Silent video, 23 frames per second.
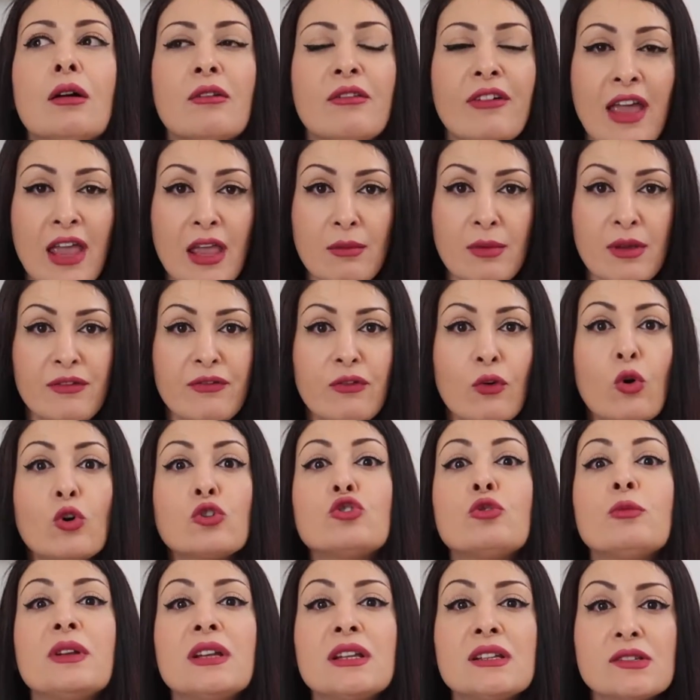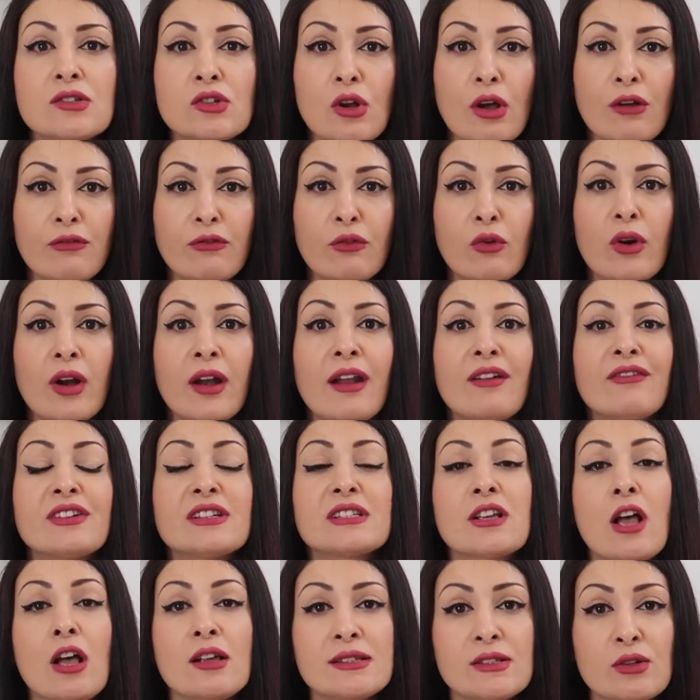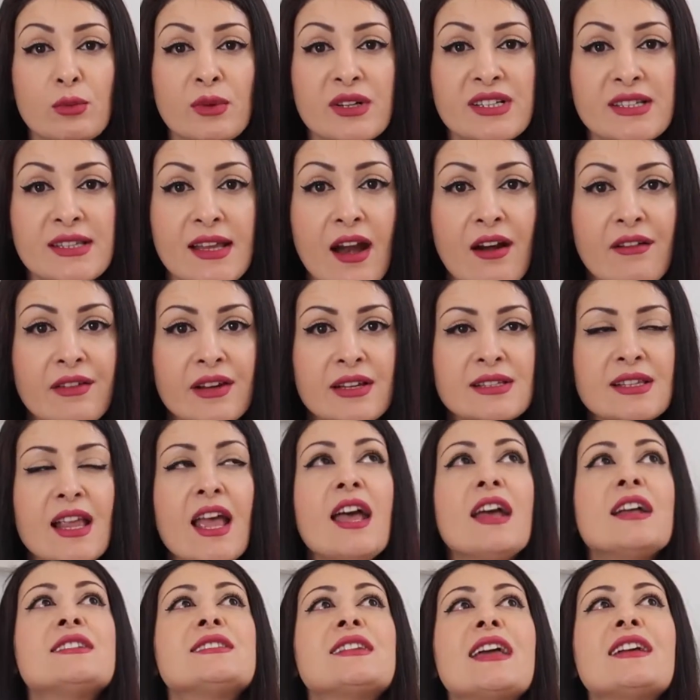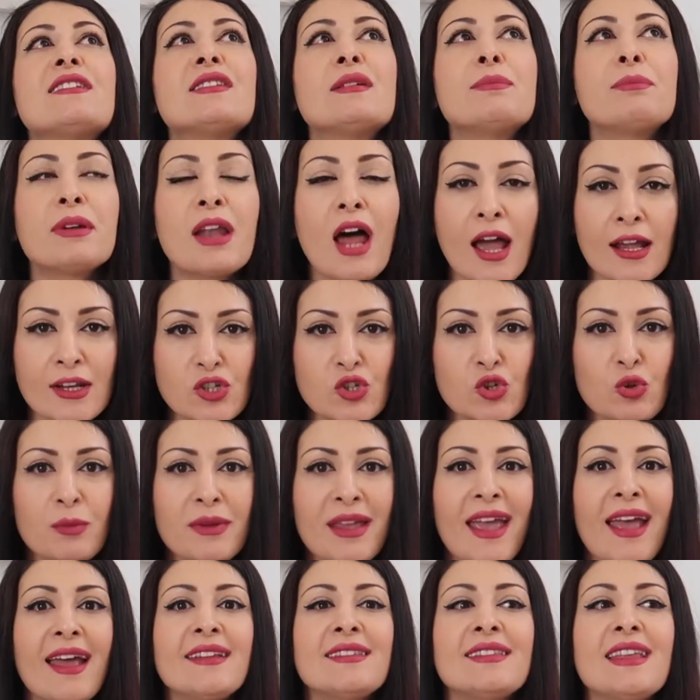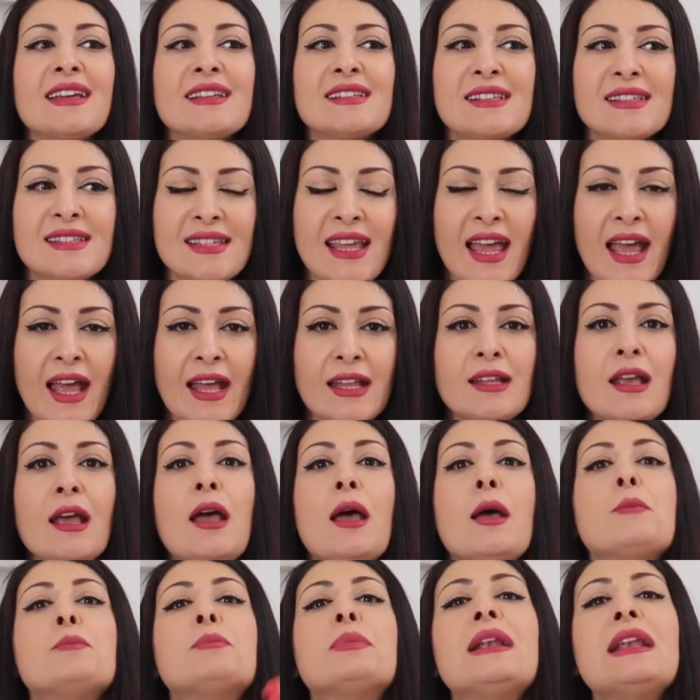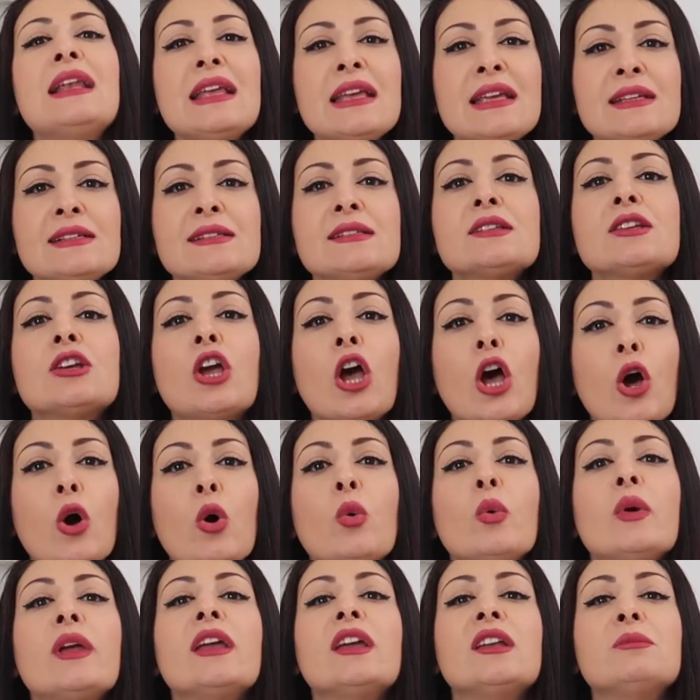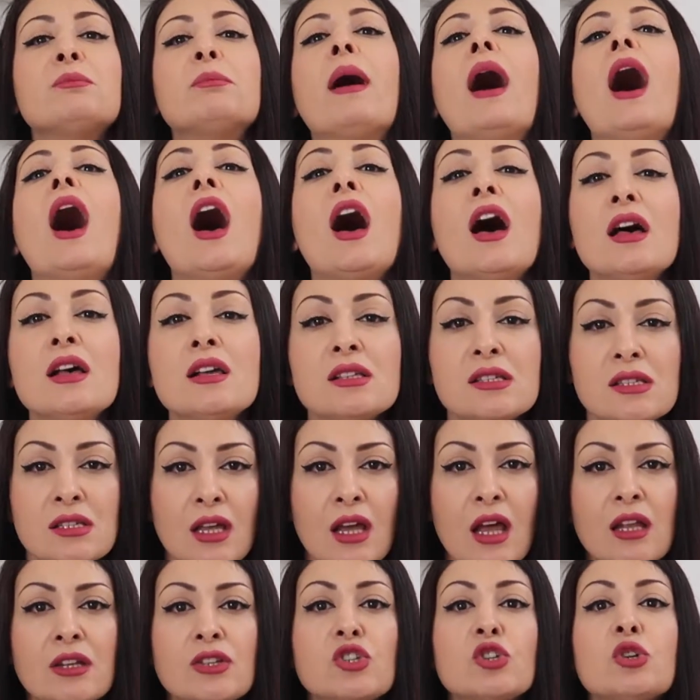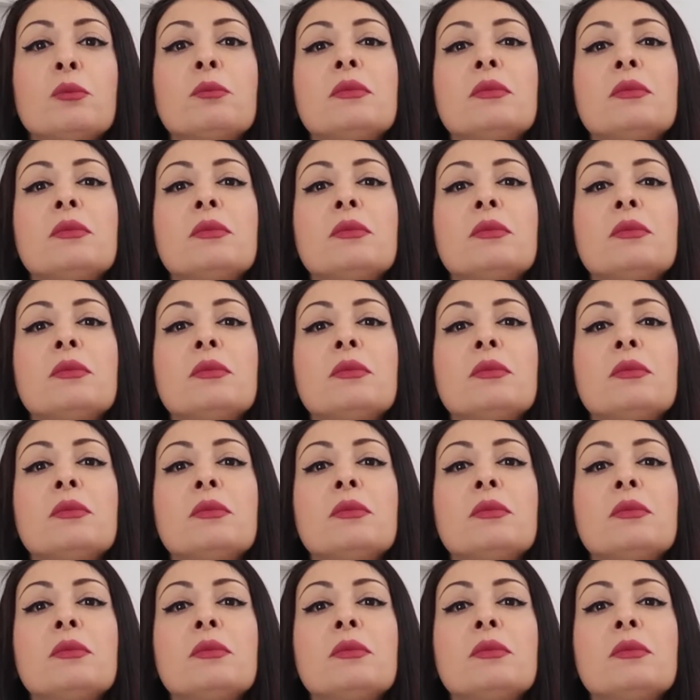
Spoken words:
way before to Ministry of Foreign Affairs Customer Service. They replied to me and they said, please go in person to